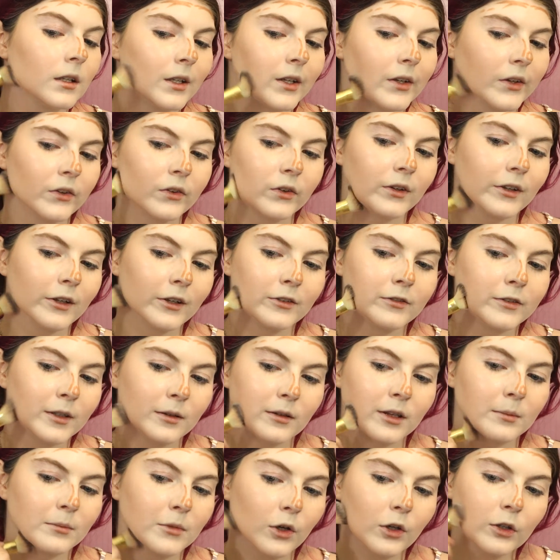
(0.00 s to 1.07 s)
So for
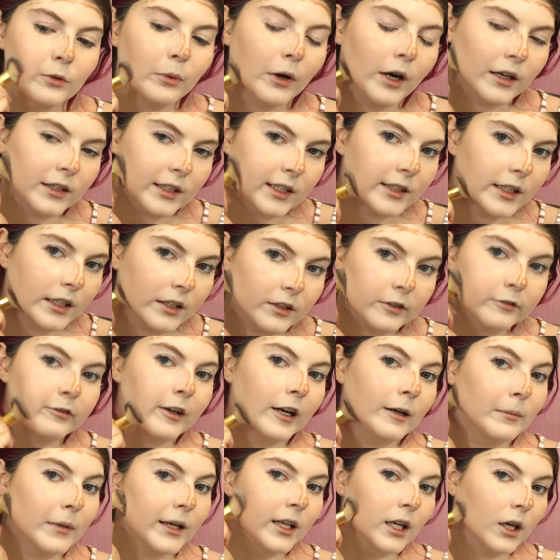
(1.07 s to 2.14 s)
the most part, I need to
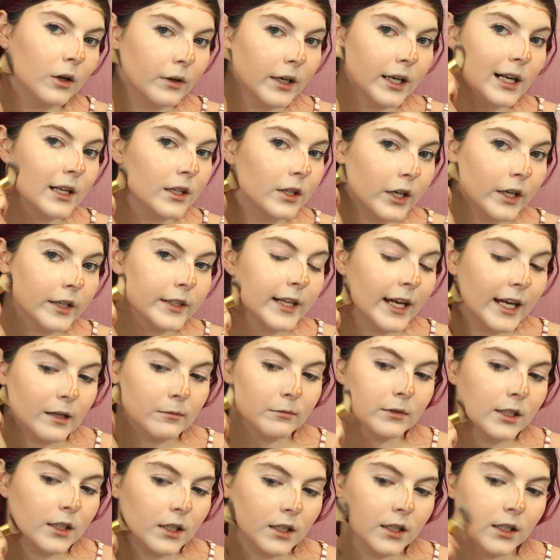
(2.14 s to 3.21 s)
find my own
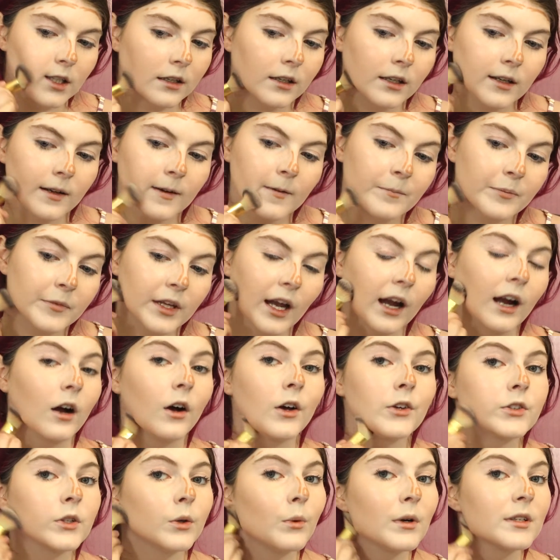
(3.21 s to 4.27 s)
entertainment. I
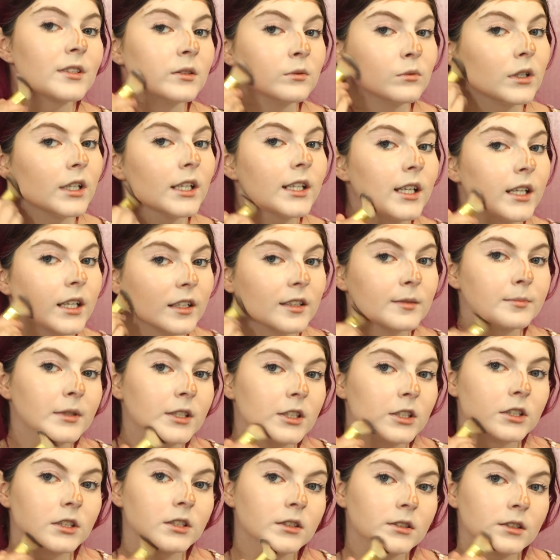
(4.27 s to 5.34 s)
also wasn't working as
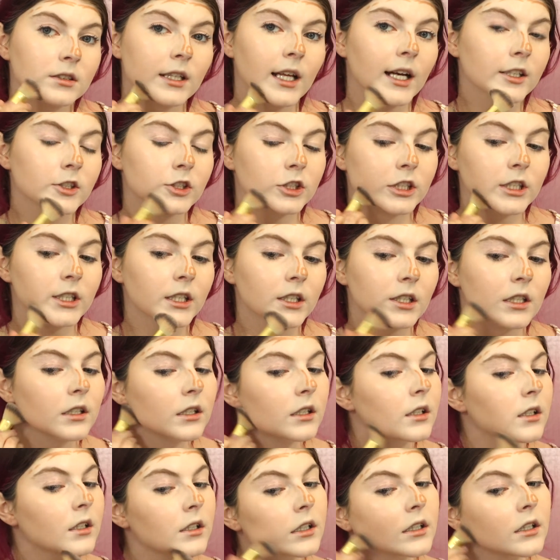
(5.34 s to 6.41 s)
much last year.
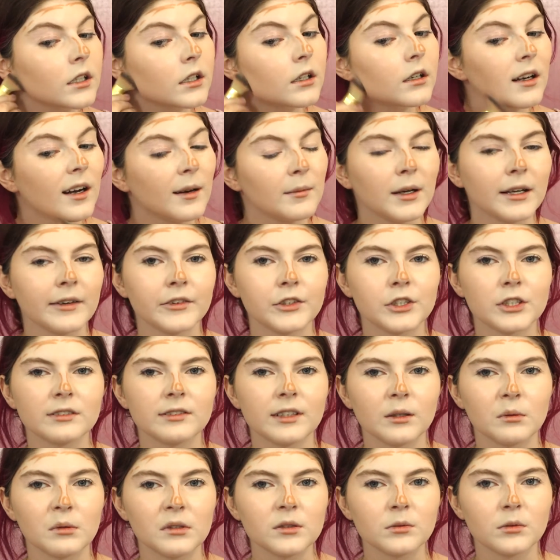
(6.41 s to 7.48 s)
I'm not even sure if
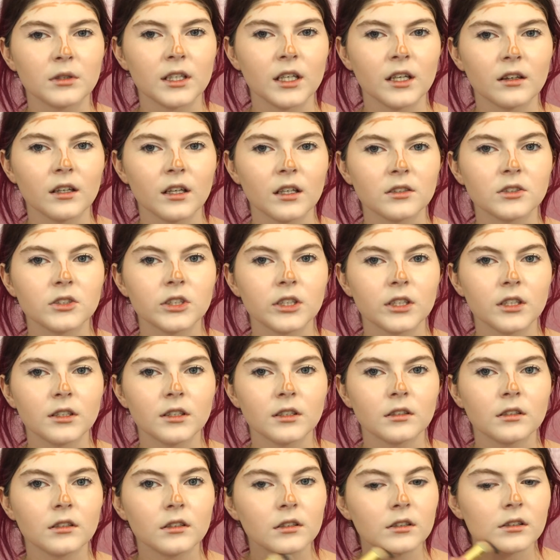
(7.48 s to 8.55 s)
I was working last year.
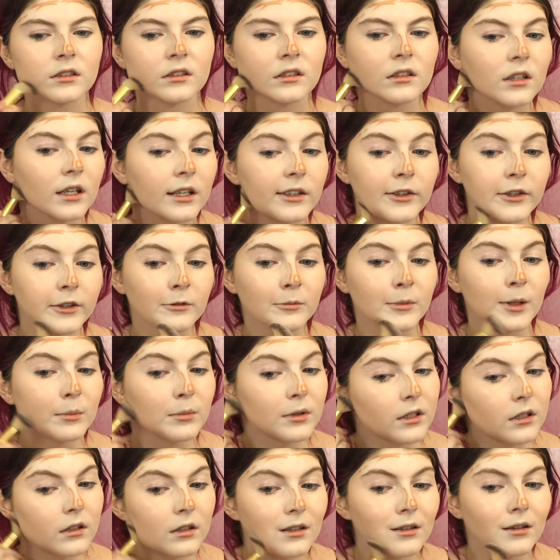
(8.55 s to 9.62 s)
I don't
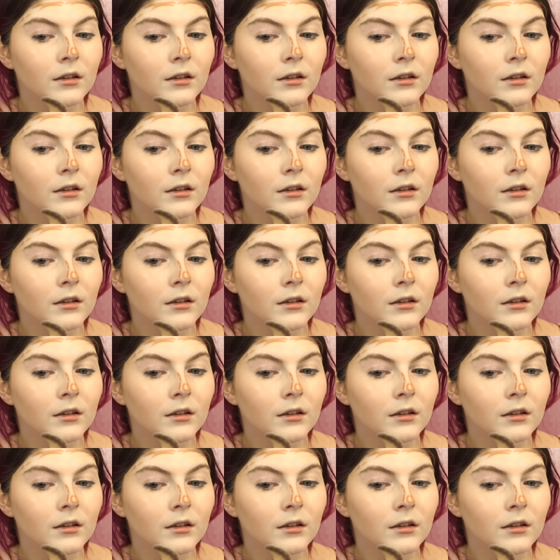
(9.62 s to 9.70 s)
remember.